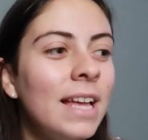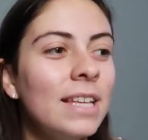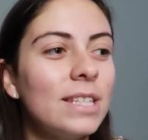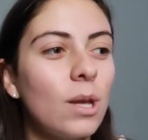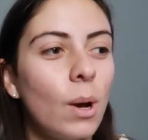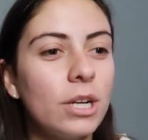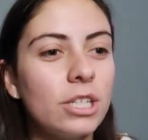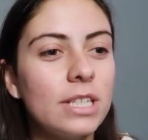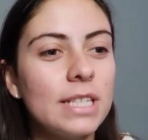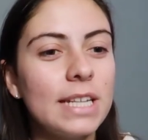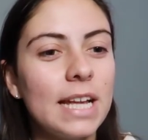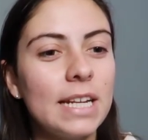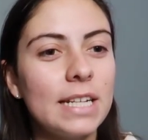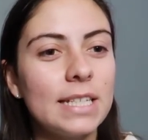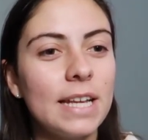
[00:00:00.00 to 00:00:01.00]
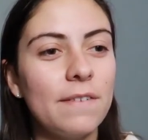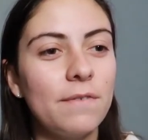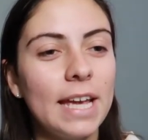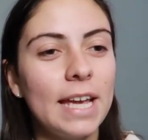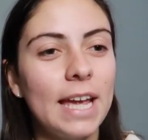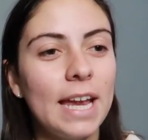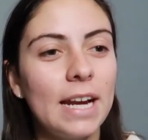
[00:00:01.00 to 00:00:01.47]
So I just decided to say it,
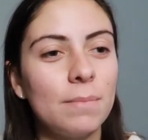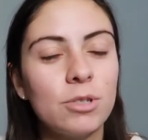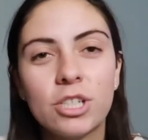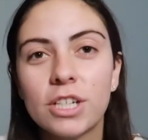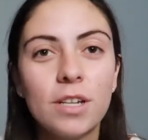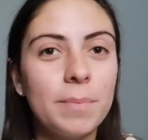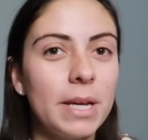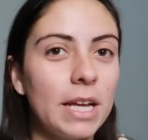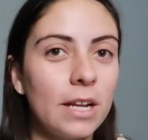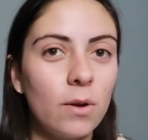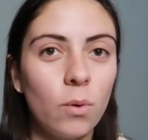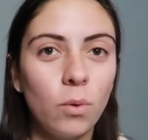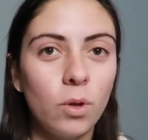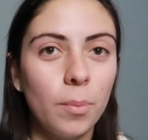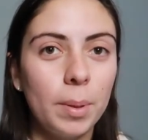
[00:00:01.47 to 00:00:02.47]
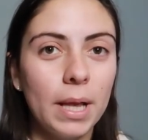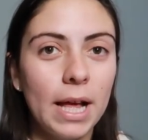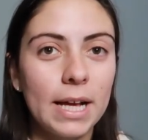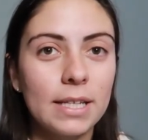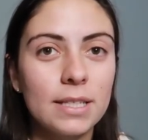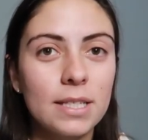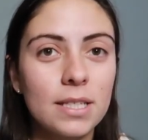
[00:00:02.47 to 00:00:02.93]
and I'm just gonna be getting
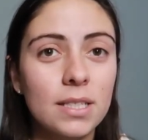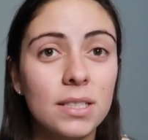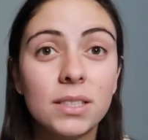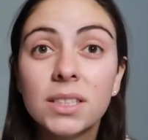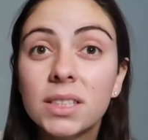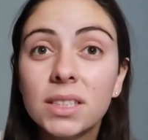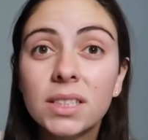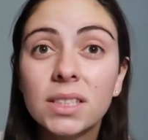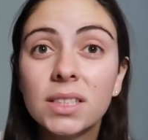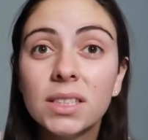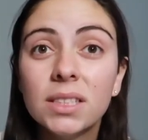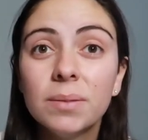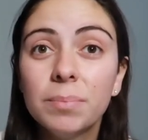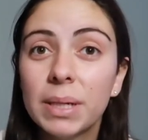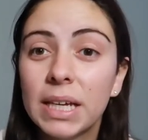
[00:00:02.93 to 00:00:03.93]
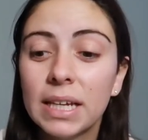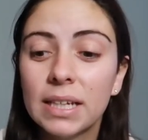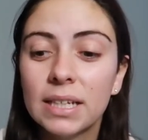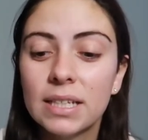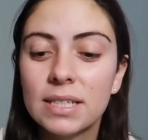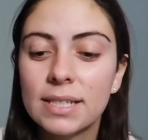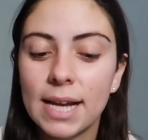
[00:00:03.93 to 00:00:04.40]
Olaplex
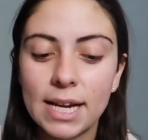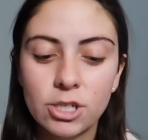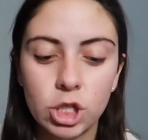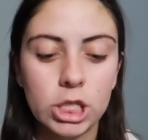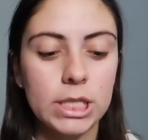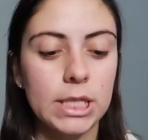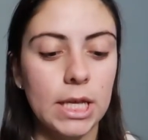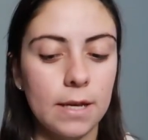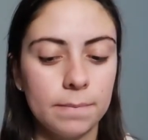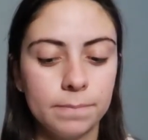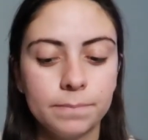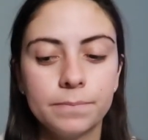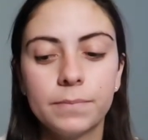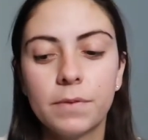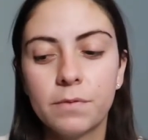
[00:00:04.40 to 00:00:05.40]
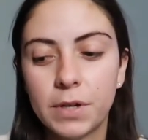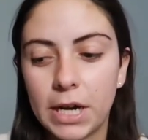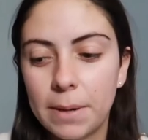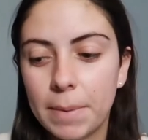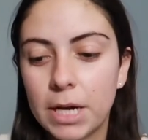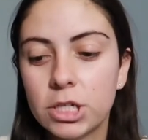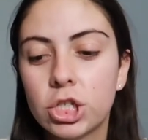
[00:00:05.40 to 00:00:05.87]
because I trust them
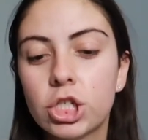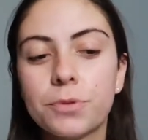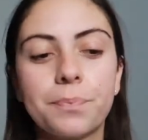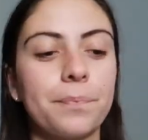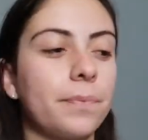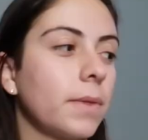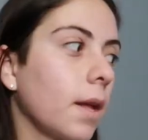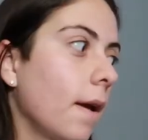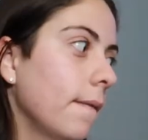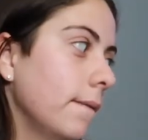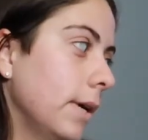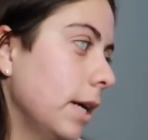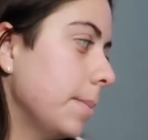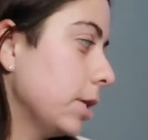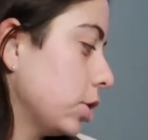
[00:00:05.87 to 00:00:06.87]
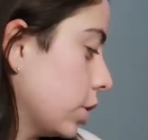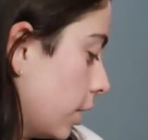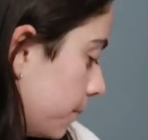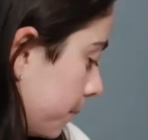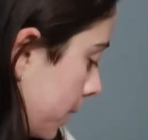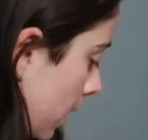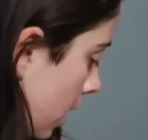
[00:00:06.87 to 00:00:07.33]
very much, very much so.
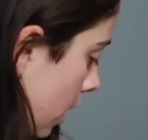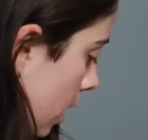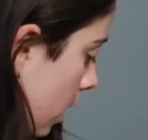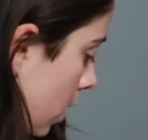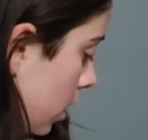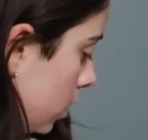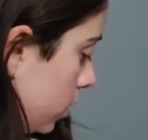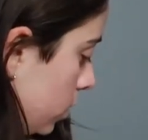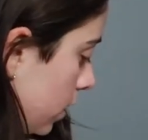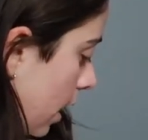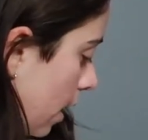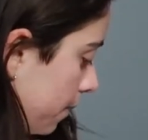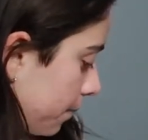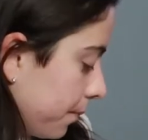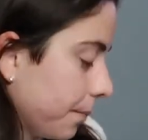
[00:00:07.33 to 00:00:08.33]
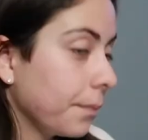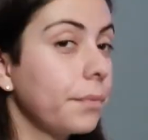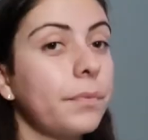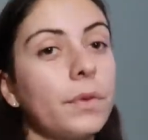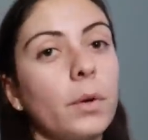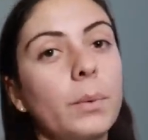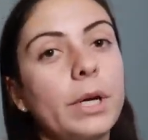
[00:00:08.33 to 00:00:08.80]
So yeah,
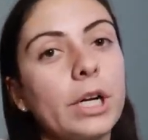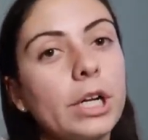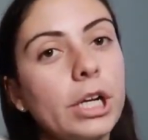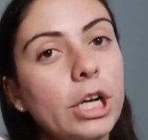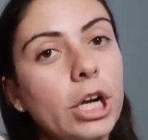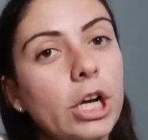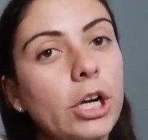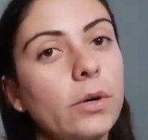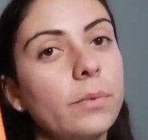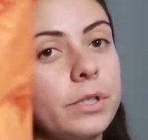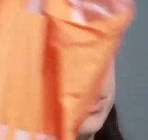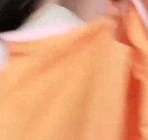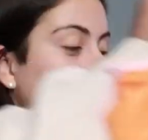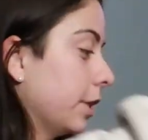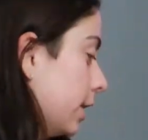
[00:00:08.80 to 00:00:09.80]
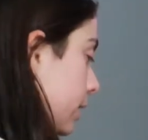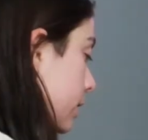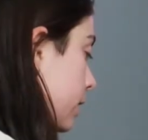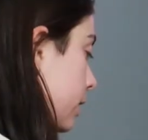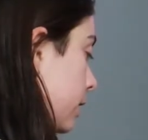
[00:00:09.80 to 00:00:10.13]
we are gonna go return this.